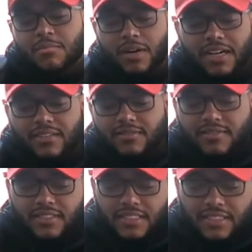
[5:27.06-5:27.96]
But
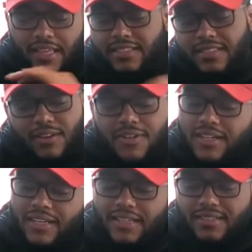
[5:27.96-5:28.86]
they still
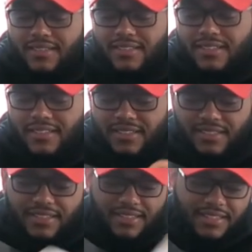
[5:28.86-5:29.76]
clean.
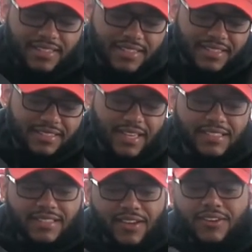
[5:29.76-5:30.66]

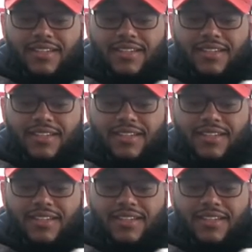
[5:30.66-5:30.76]
They still